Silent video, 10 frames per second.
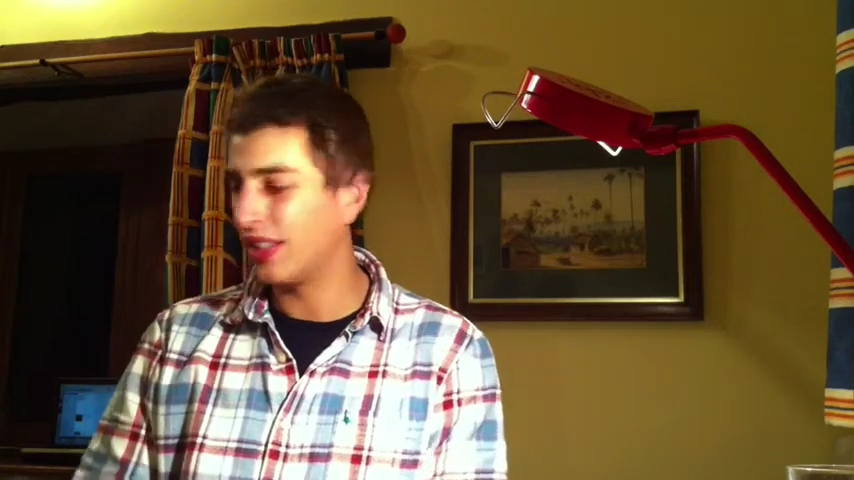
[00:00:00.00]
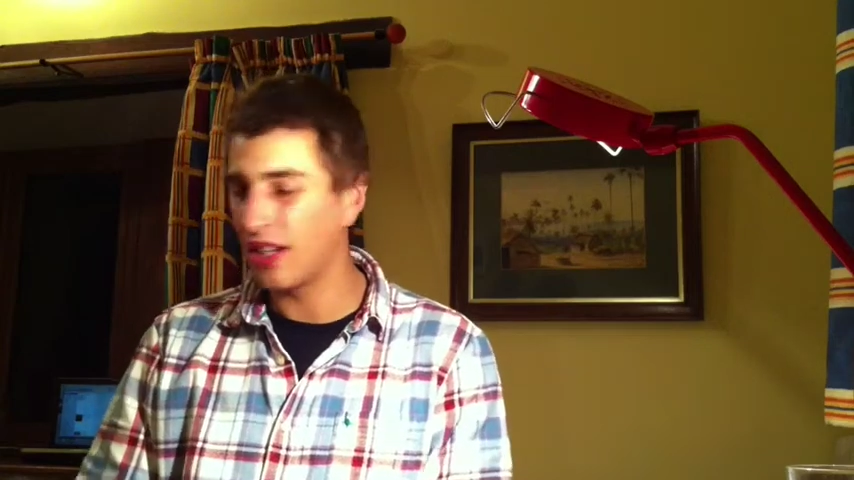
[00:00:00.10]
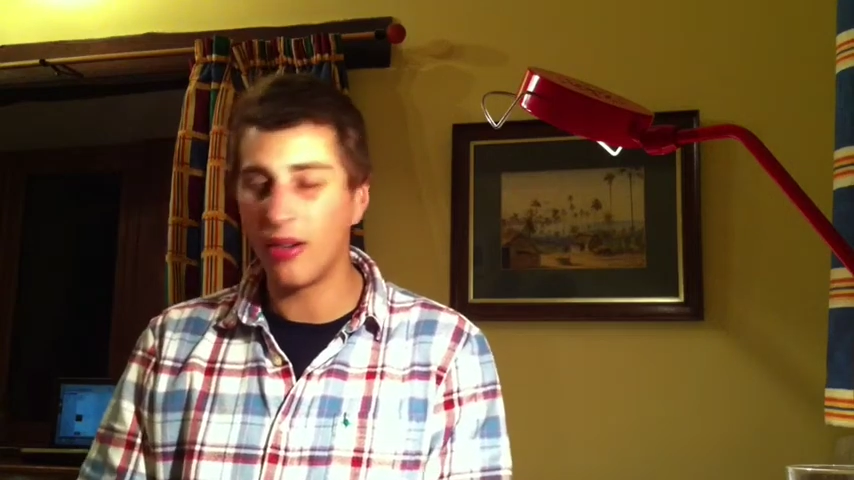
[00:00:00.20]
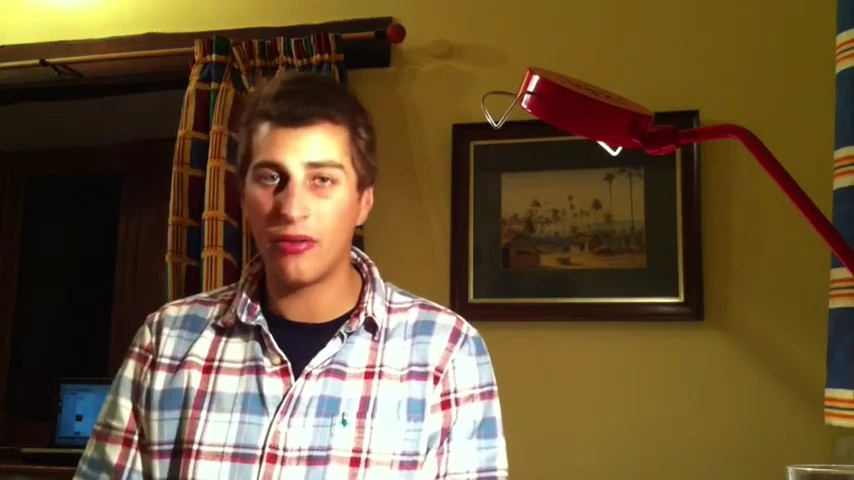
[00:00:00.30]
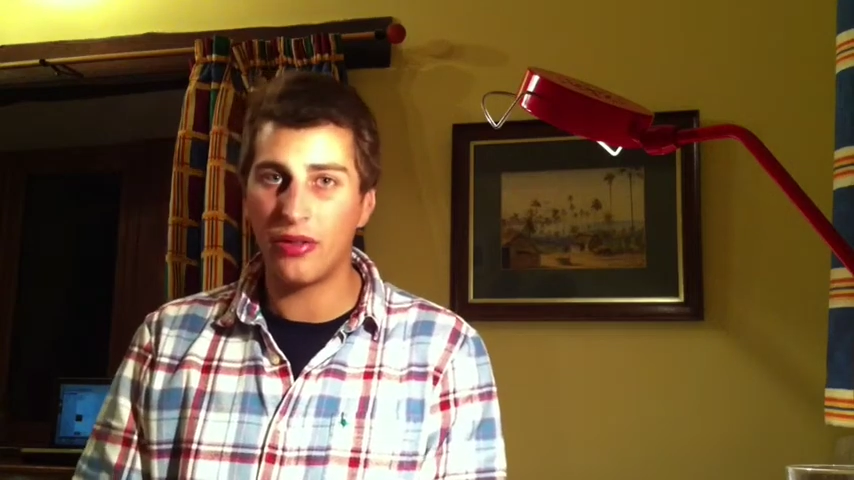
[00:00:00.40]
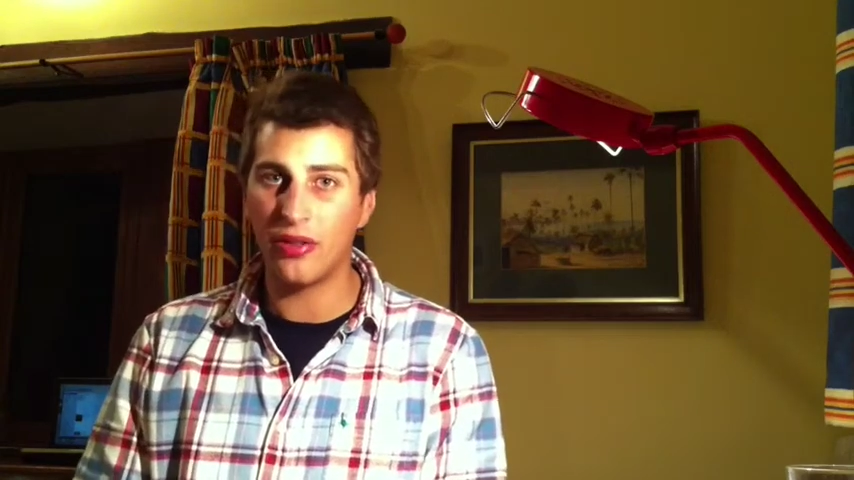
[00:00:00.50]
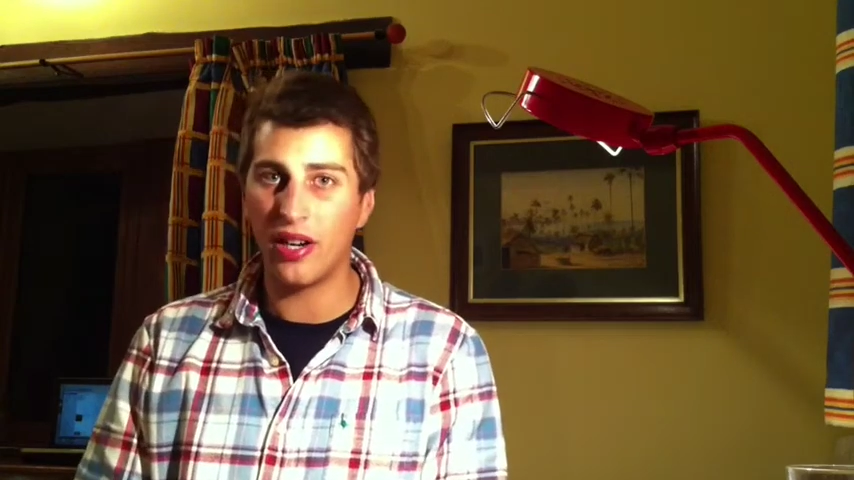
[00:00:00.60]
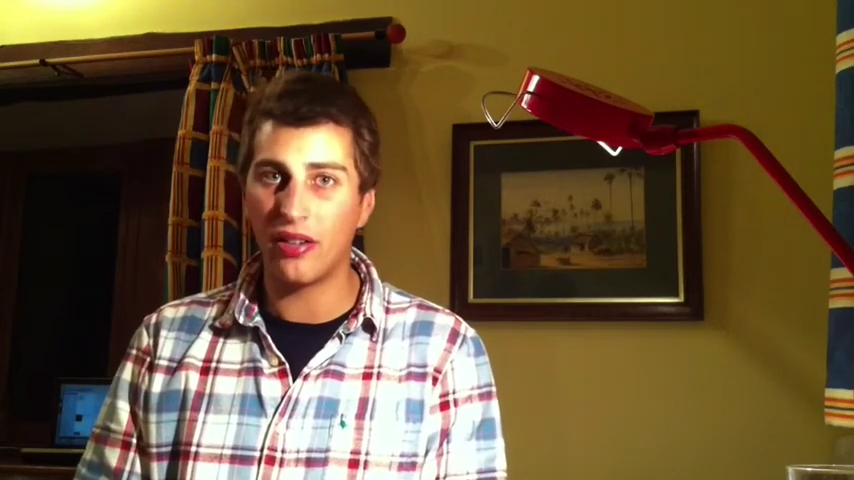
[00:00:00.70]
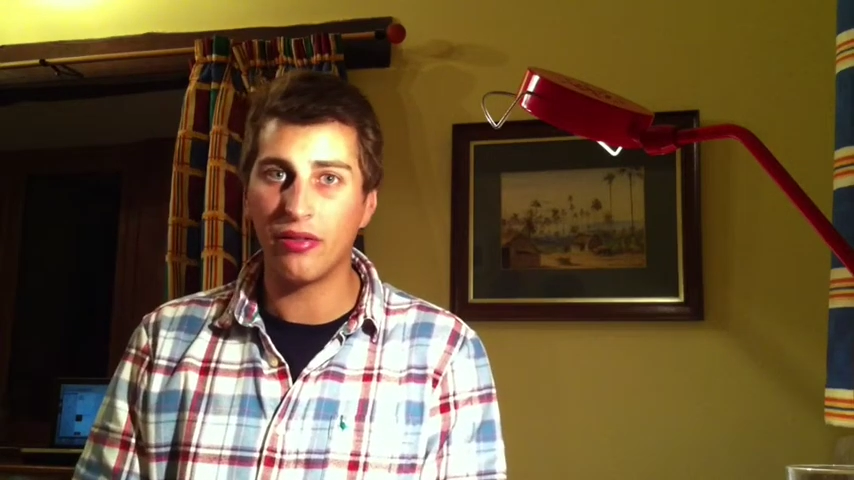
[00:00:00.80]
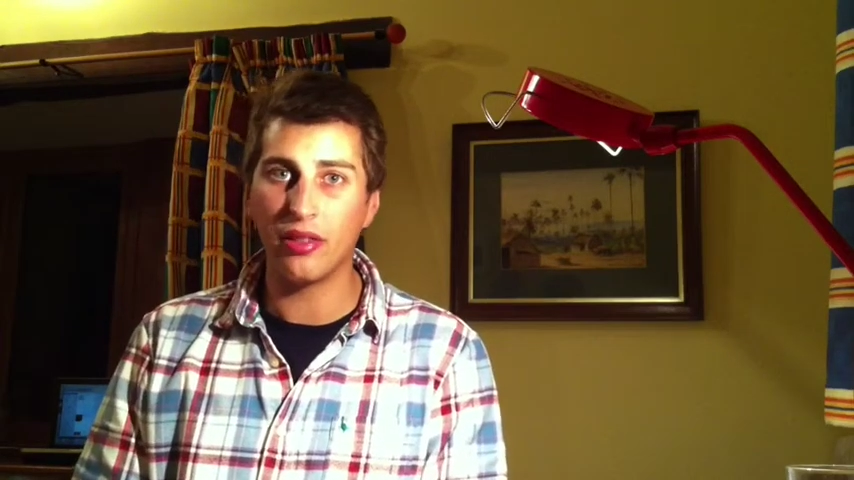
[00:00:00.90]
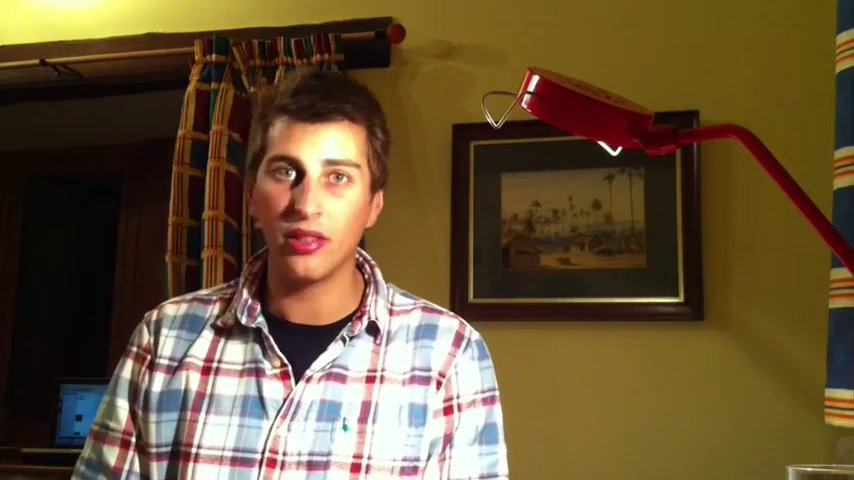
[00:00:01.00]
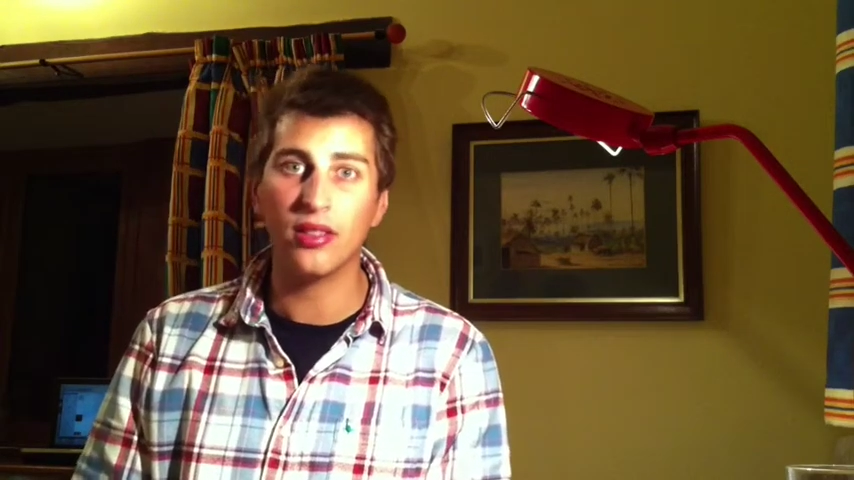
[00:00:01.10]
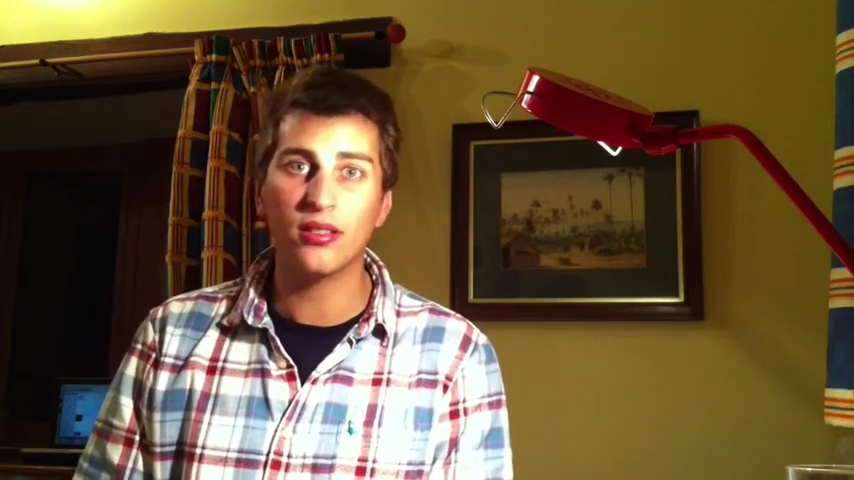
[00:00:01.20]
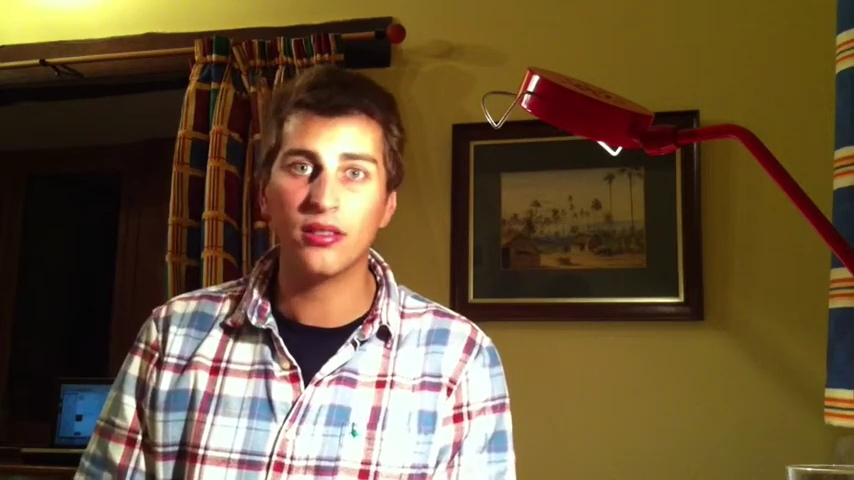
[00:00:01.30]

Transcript: you go with your rifle,